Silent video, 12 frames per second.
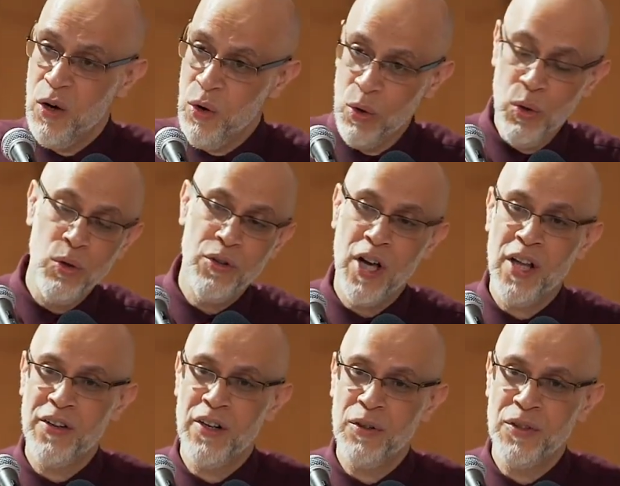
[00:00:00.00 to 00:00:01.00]
All the
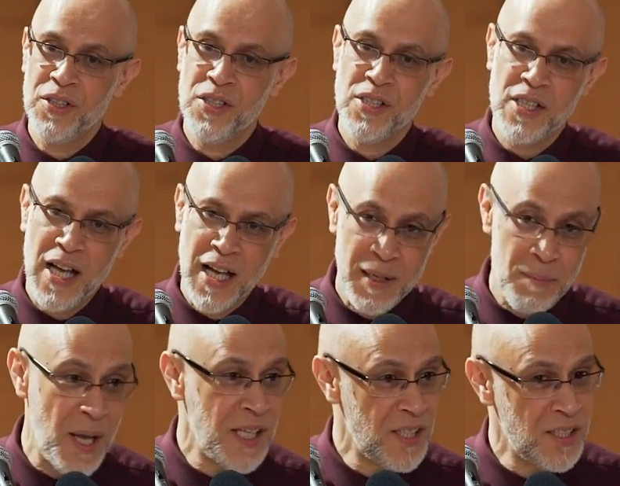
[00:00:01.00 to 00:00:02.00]
other illnesses, and it
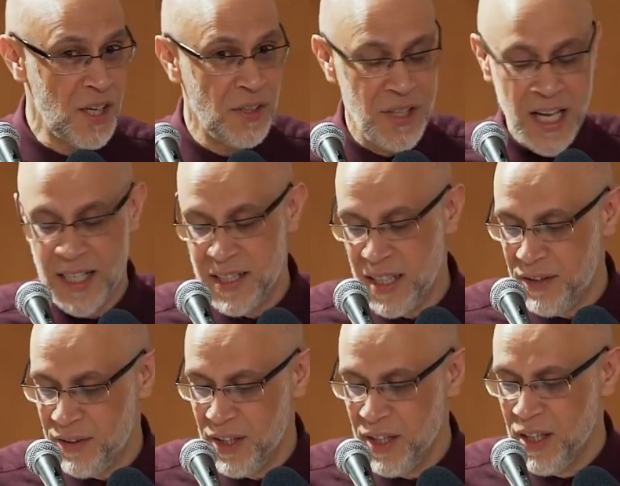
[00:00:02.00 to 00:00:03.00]
bases it on the
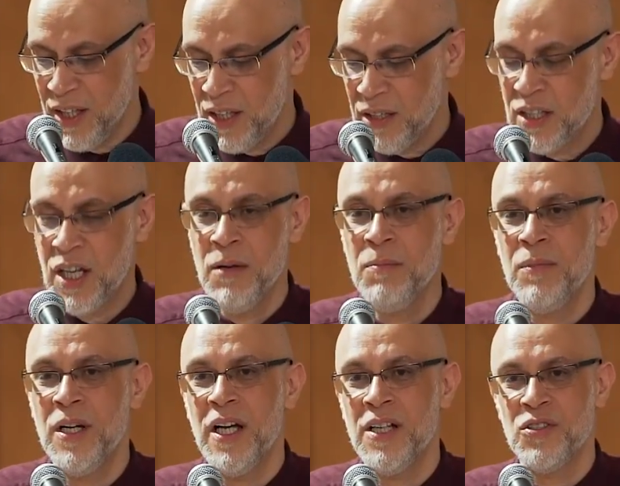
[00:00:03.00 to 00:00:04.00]
hadith,
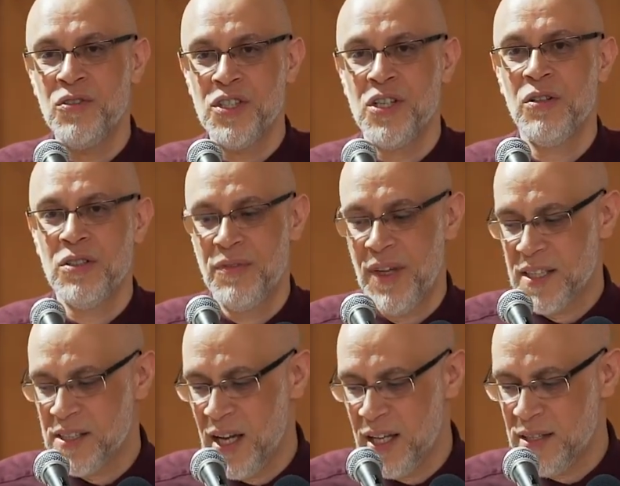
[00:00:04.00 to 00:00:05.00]
come as a result of
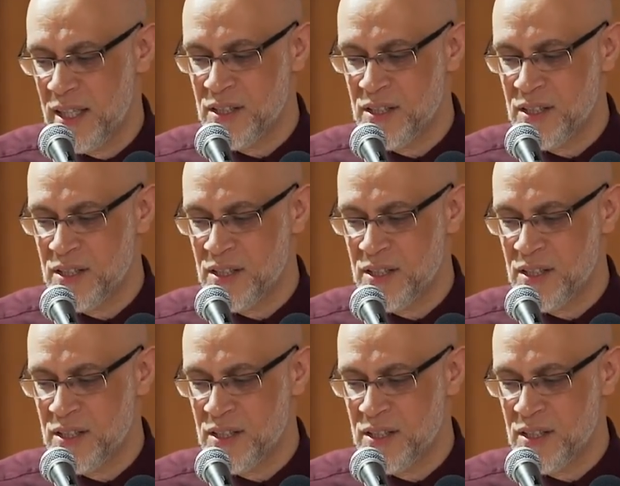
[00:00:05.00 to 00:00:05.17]
anxiety.